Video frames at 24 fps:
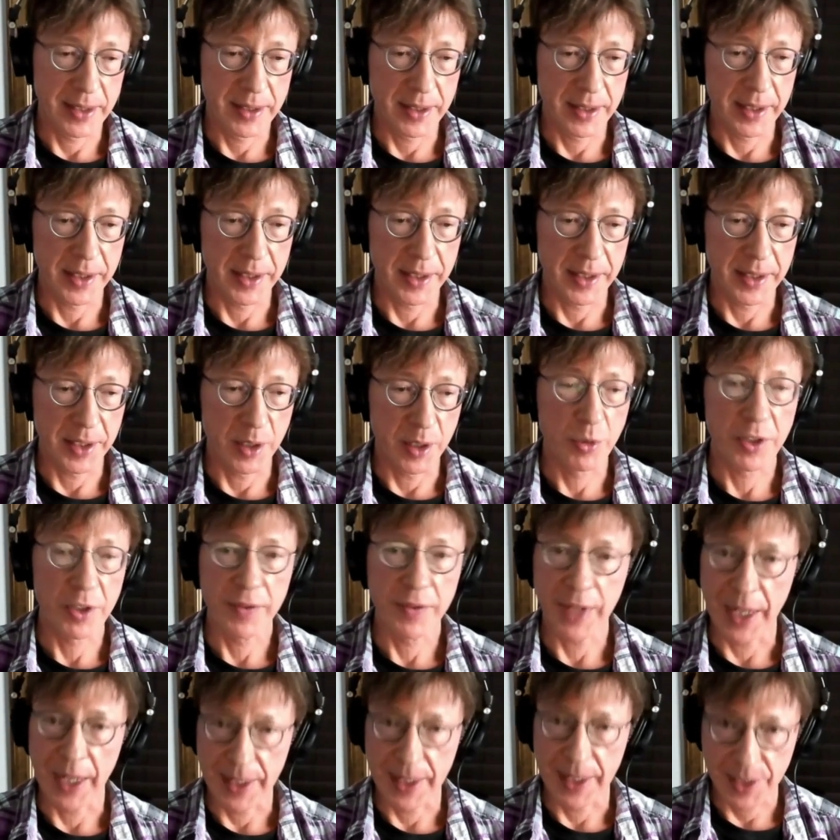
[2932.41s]
it's like the number
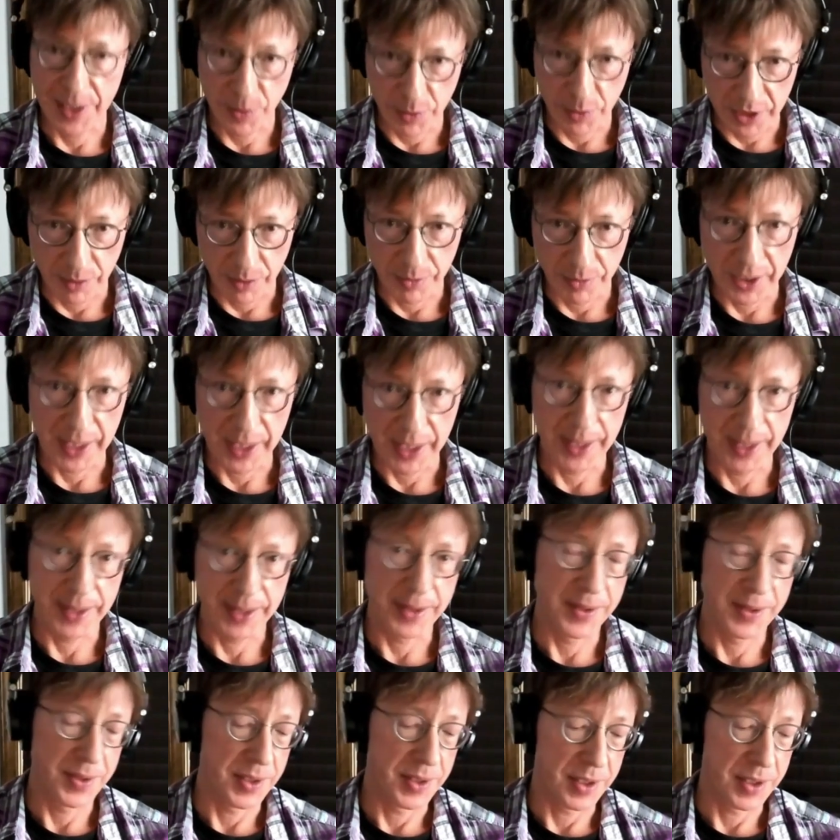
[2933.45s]
of hospital
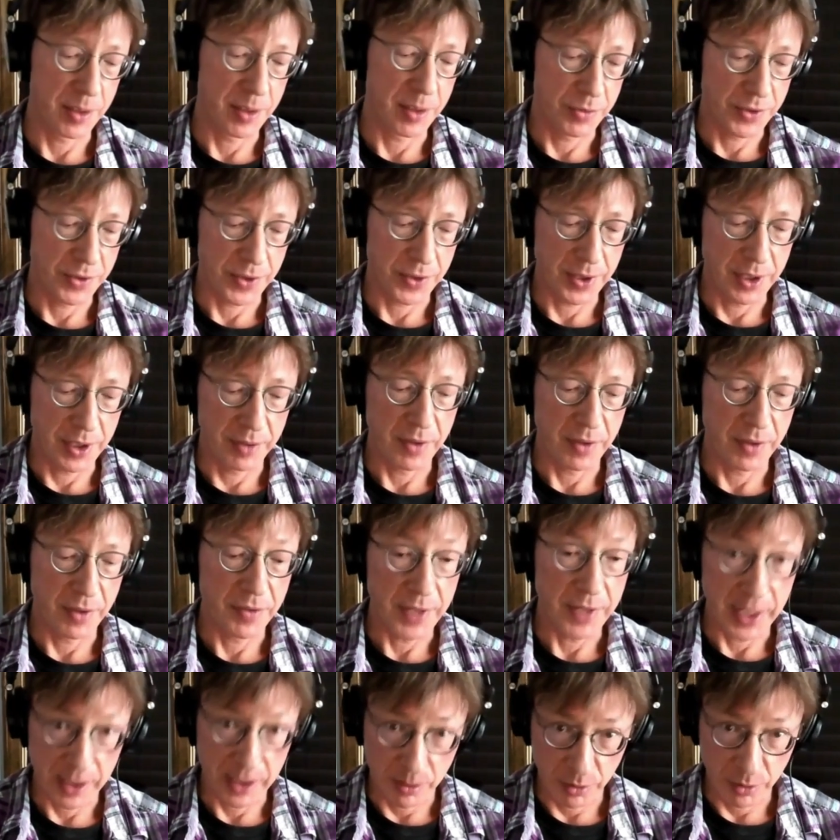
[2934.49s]
beds, the number of
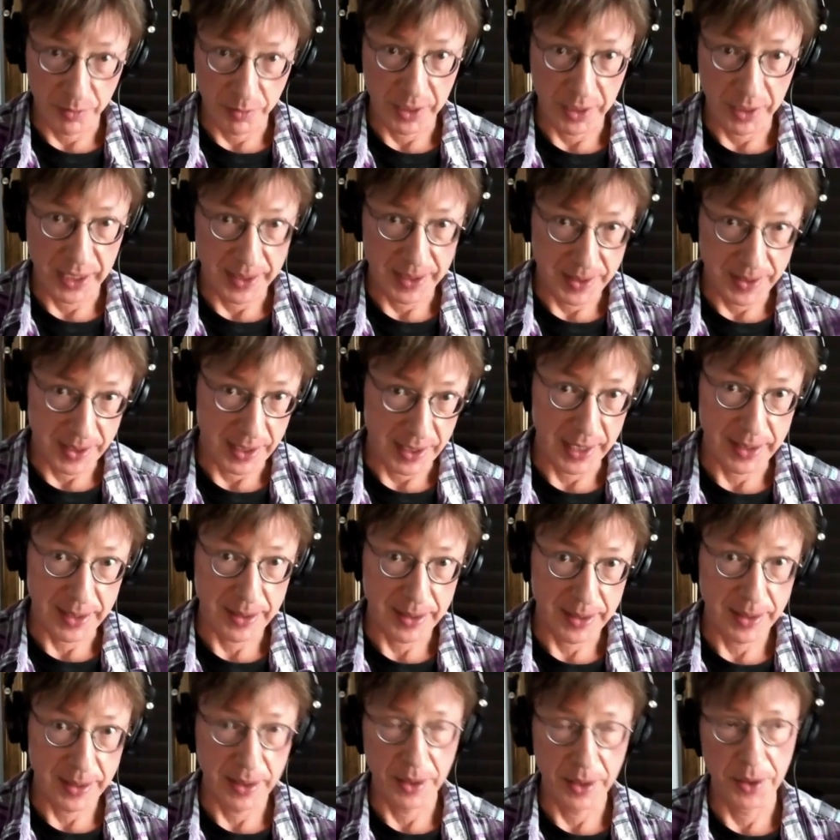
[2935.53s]
available beds and
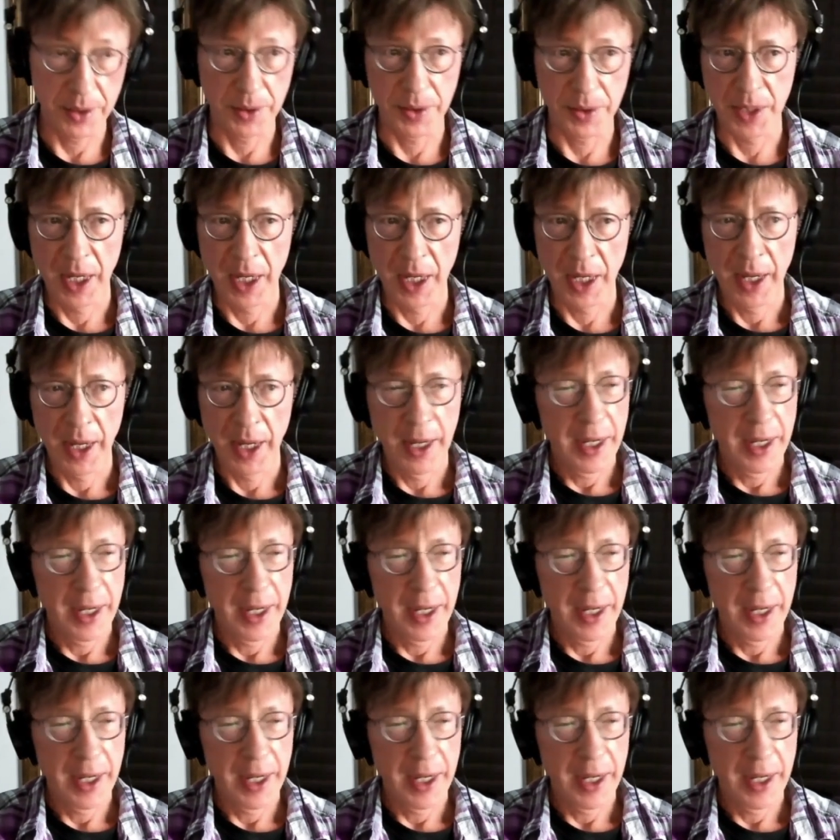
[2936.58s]
ICUs.